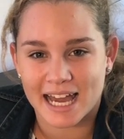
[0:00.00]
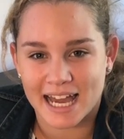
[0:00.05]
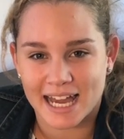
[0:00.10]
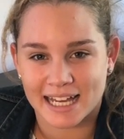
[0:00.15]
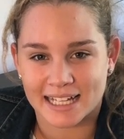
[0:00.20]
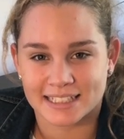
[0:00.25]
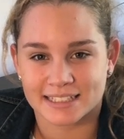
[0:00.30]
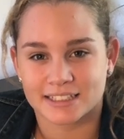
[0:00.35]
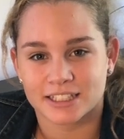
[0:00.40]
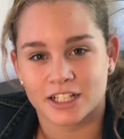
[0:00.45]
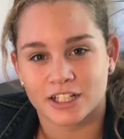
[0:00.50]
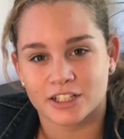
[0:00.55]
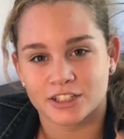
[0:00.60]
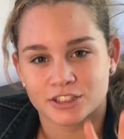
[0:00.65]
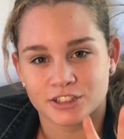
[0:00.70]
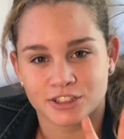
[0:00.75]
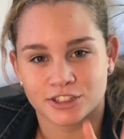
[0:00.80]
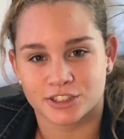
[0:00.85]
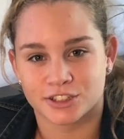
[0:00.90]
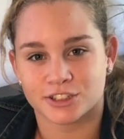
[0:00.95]
add
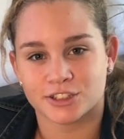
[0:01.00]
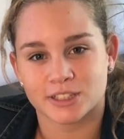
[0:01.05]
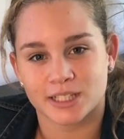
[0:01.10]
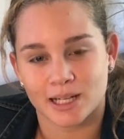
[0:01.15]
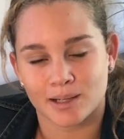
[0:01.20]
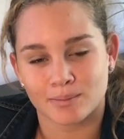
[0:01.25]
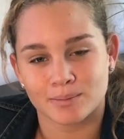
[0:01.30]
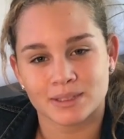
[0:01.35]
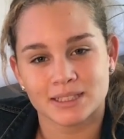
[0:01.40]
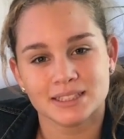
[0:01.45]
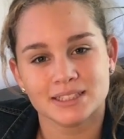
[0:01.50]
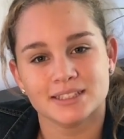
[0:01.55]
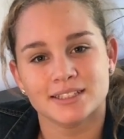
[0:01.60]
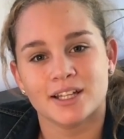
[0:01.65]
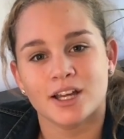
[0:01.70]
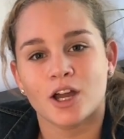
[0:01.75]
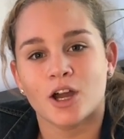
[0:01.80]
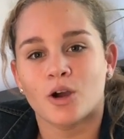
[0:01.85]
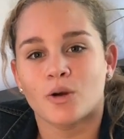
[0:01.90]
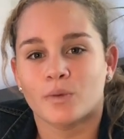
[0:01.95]
two numbers
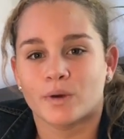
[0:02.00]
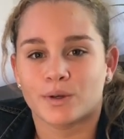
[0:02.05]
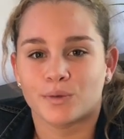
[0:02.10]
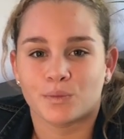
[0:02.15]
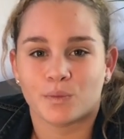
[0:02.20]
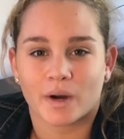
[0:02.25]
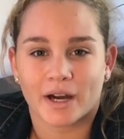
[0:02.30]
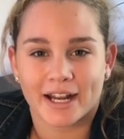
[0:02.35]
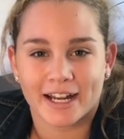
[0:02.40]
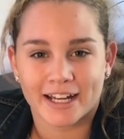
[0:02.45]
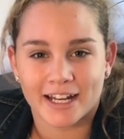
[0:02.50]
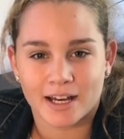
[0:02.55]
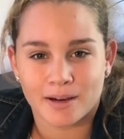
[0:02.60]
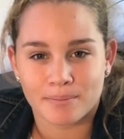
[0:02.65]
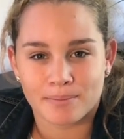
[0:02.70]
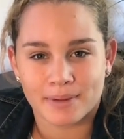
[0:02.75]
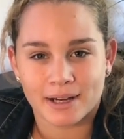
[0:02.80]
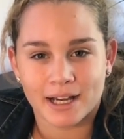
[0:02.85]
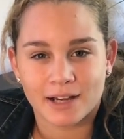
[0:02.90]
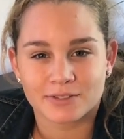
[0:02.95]
when one
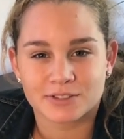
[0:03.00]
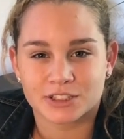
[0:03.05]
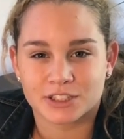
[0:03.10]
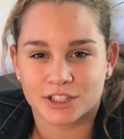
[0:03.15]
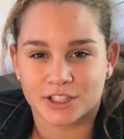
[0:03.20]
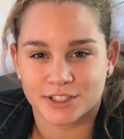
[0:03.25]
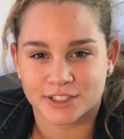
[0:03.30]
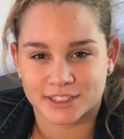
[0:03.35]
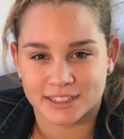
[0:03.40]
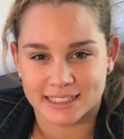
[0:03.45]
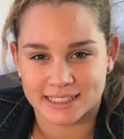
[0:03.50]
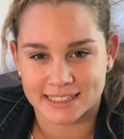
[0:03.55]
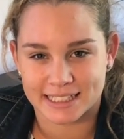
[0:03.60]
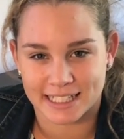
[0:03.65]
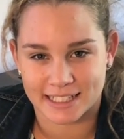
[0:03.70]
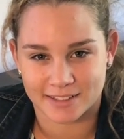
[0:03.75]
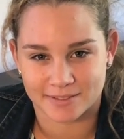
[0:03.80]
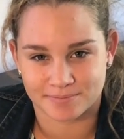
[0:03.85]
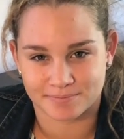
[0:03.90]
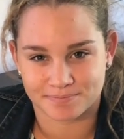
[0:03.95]
number was close to
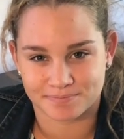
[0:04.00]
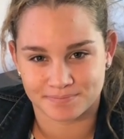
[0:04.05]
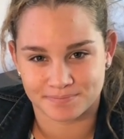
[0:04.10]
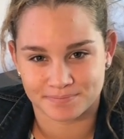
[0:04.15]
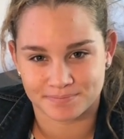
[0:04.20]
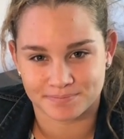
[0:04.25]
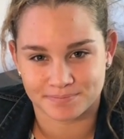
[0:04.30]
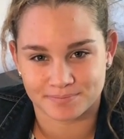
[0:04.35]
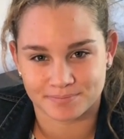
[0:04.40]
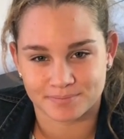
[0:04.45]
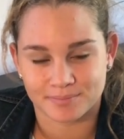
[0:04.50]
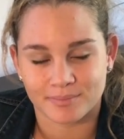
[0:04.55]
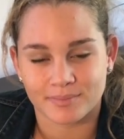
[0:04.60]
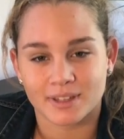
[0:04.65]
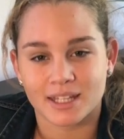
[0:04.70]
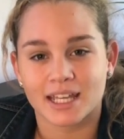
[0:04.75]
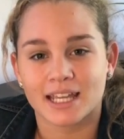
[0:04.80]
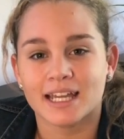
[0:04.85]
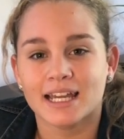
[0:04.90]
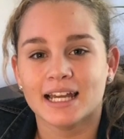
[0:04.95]
10.
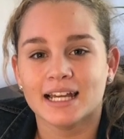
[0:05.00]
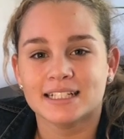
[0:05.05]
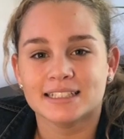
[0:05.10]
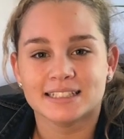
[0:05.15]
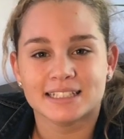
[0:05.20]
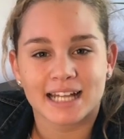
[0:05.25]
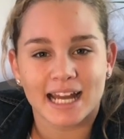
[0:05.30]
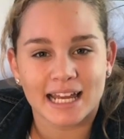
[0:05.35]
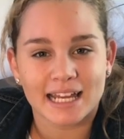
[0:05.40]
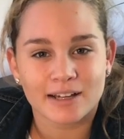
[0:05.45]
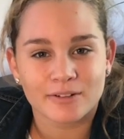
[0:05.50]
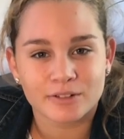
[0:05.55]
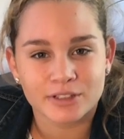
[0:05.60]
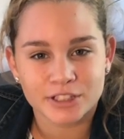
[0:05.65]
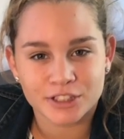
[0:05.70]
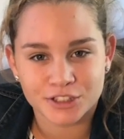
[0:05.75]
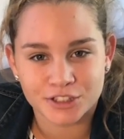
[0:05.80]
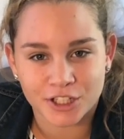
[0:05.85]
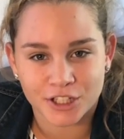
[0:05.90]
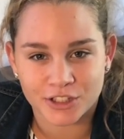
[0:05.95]
Today I
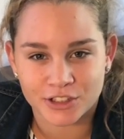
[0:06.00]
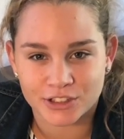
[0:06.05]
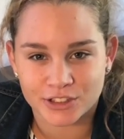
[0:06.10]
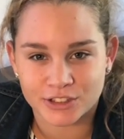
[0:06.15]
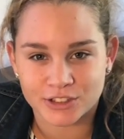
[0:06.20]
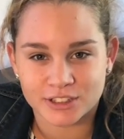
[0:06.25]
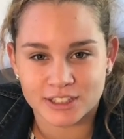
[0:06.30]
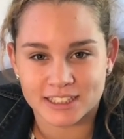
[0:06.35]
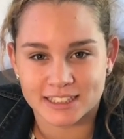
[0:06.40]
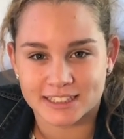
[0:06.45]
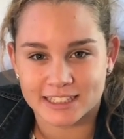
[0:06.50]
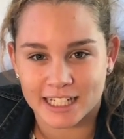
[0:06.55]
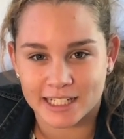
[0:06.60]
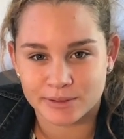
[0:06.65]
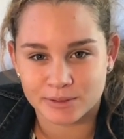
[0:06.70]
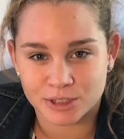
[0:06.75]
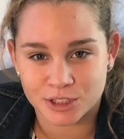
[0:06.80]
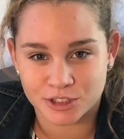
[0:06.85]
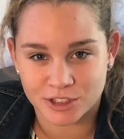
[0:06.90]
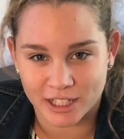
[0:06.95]
want to show you the
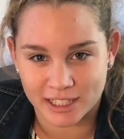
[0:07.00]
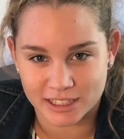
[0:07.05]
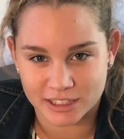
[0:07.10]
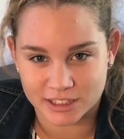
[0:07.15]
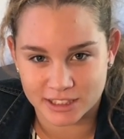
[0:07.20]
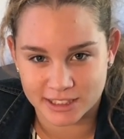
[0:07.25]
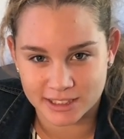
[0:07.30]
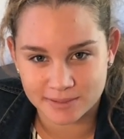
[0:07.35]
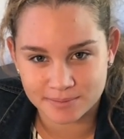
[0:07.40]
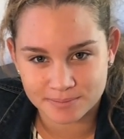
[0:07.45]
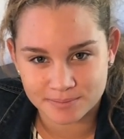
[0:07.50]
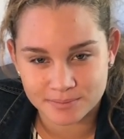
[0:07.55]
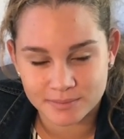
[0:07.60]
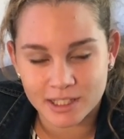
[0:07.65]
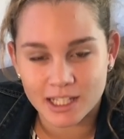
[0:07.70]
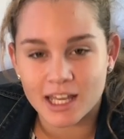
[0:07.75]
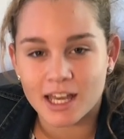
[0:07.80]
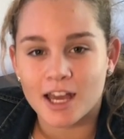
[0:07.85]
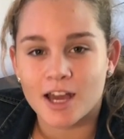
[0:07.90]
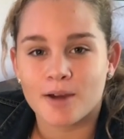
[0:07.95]
same strategy
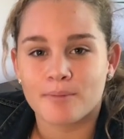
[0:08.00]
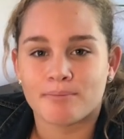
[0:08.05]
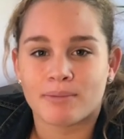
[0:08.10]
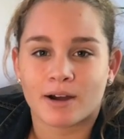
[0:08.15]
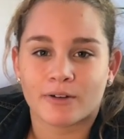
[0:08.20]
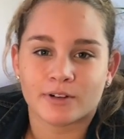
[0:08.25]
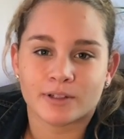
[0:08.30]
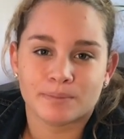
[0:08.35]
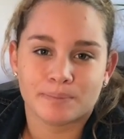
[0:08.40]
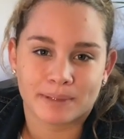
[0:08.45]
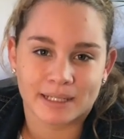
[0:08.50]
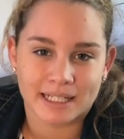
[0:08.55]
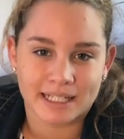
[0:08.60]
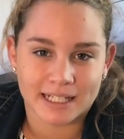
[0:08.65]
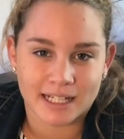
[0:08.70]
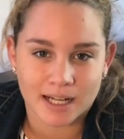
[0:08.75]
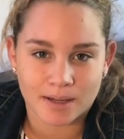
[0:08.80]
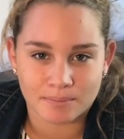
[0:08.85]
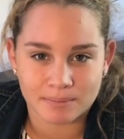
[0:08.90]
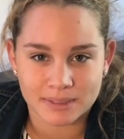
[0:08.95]
but with
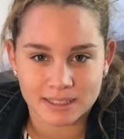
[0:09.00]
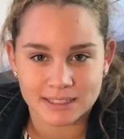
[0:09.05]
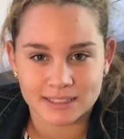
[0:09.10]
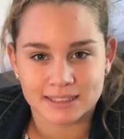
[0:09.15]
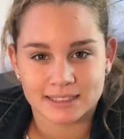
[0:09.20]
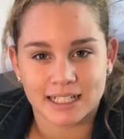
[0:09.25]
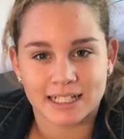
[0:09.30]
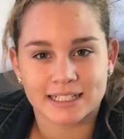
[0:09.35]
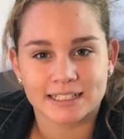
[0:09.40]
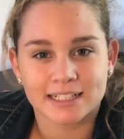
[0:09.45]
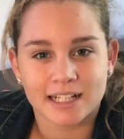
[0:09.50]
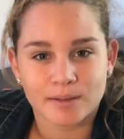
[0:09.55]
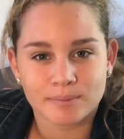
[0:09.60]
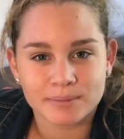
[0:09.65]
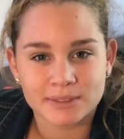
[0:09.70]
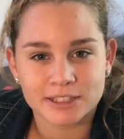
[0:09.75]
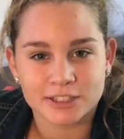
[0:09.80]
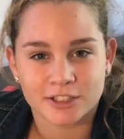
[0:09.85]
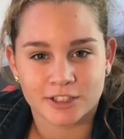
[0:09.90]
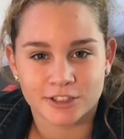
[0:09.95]
bigger numbers, like
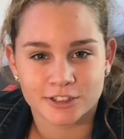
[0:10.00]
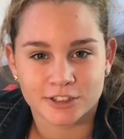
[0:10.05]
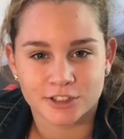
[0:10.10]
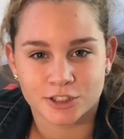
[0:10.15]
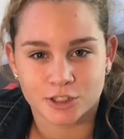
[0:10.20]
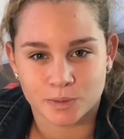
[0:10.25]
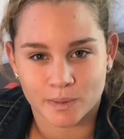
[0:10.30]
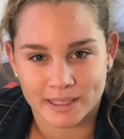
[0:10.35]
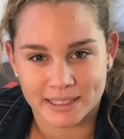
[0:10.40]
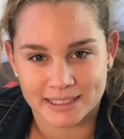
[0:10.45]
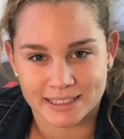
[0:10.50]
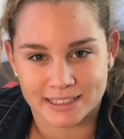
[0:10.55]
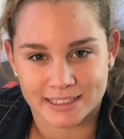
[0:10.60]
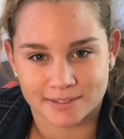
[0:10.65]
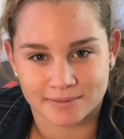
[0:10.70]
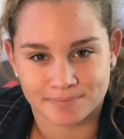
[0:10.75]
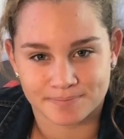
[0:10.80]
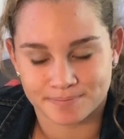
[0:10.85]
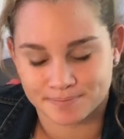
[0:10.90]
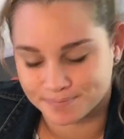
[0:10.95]
numbers close to
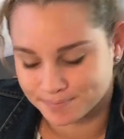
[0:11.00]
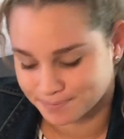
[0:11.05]
20.